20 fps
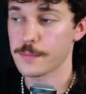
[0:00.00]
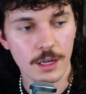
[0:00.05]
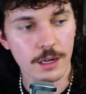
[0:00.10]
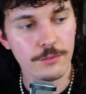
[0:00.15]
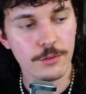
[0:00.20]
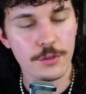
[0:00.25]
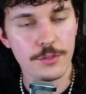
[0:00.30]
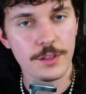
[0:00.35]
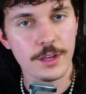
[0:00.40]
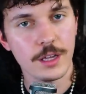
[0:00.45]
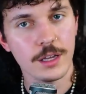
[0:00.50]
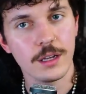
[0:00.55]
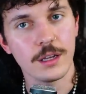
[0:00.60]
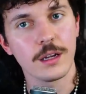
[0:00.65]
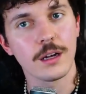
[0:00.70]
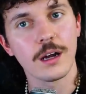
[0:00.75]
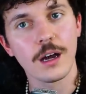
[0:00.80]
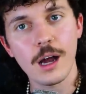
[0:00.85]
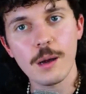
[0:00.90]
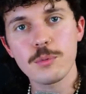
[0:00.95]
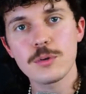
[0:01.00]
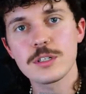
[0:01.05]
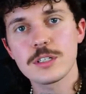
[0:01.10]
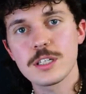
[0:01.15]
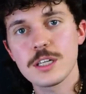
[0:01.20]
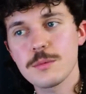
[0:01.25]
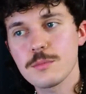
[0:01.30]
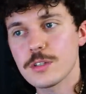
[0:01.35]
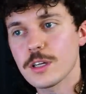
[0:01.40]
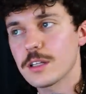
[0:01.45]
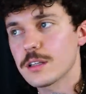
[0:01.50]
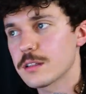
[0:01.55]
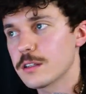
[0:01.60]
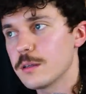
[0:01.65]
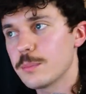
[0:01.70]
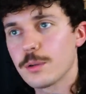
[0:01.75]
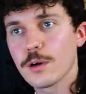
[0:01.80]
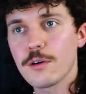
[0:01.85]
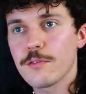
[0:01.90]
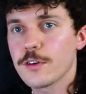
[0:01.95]
And if you're thinking, Opera seems like
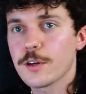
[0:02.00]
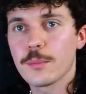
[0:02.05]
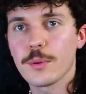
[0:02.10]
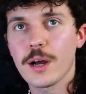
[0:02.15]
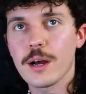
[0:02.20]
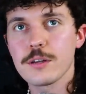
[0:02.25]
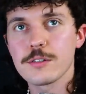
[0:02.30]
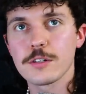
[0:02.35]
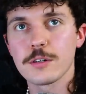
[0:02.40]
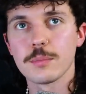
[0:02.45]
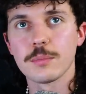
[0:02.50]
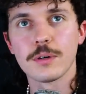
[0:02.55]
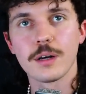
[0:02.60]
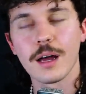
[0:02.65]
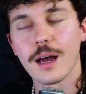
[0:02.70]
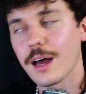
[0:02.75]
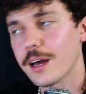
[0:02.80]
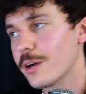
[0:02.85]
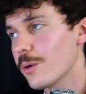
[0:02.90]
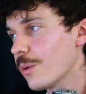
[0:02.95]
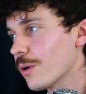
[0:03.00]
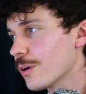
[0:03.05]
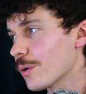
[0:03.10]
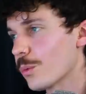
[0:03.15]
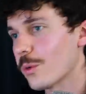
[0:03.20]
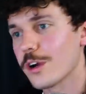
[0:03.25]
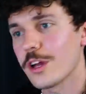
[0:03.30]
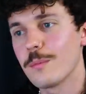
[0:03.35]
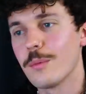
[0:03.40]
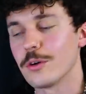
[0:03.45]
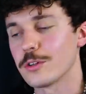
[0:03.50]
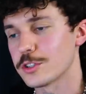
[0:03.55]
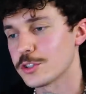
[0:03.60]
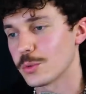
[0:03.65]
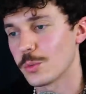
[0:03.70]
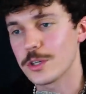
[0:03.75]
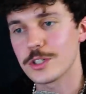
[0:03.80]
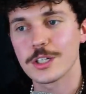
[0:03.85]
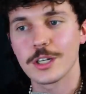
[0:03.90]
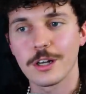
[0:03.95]
the perfect browser, but I don't want to worry about
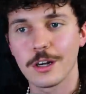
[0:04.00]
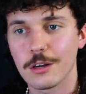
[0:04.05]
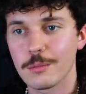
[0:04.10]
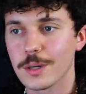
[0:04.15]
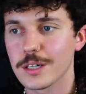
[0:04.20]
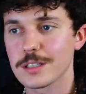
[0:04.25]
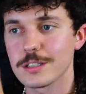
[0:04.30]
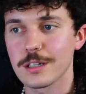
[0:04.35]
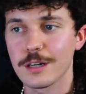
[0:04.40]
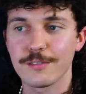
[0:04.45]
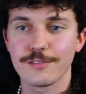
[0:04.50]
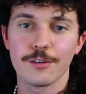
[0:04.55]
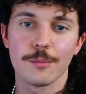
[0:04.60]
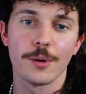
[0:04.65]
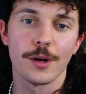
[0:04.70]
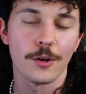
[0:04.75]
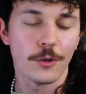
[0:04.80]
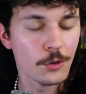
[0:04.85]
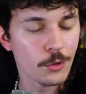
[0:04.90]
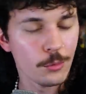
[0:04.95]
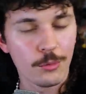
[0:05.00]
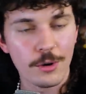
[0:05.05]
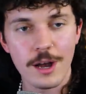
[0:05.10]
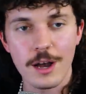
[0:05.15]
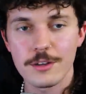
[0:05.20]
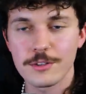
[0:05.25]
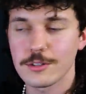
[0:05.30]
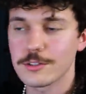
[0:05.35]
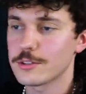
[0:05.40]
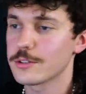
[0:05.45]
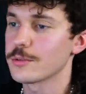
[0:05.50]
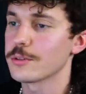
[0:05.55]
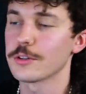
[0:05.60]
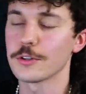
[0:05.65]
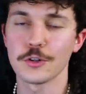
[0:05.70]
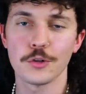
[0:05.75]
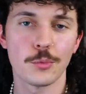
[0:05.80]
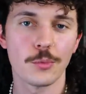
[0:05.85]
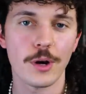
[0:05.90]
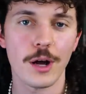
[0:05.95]
switching all my stuff from my old browser to a
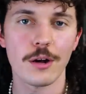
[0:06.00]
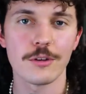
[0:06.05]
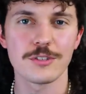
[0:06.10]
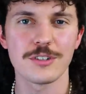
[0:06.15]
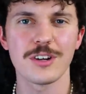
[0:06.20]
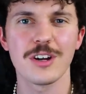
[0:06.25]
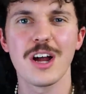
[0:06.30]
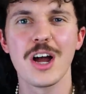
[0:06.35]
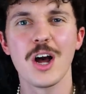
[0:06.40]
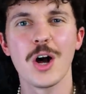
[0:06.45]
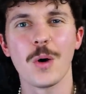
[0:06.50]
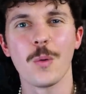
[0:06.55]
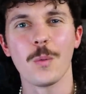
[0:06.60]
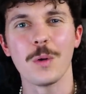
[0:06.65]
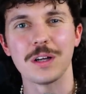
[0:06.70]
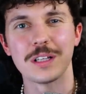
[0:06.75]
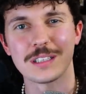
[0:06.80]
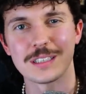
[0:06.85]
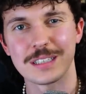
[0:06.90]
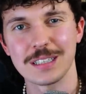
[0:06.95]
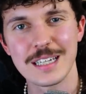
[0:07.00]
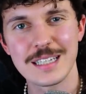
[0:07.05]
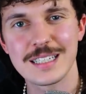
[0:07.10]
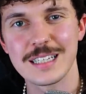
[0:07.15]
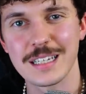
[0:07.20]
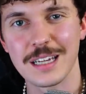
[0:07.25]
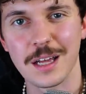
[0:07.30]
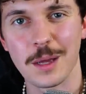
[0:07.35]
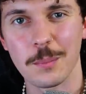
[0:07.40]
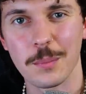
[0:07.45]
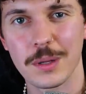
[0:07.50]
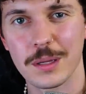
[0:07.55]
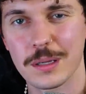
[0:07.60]
new browser, well, listen up.